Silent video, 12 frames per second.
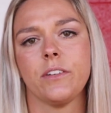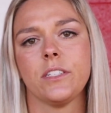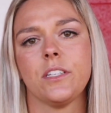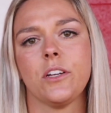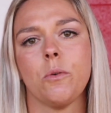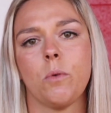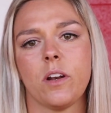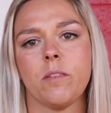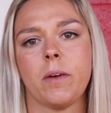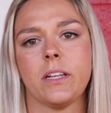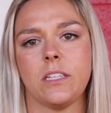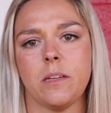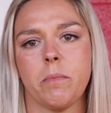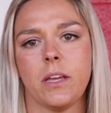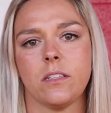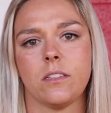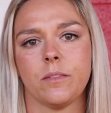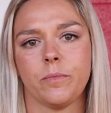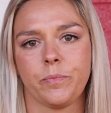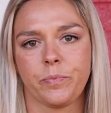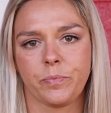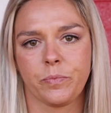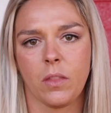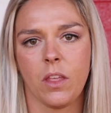every single one of my teammates.
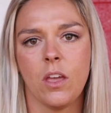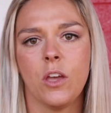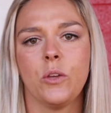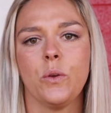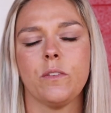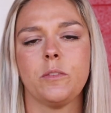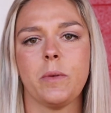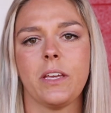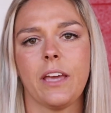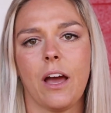You have spent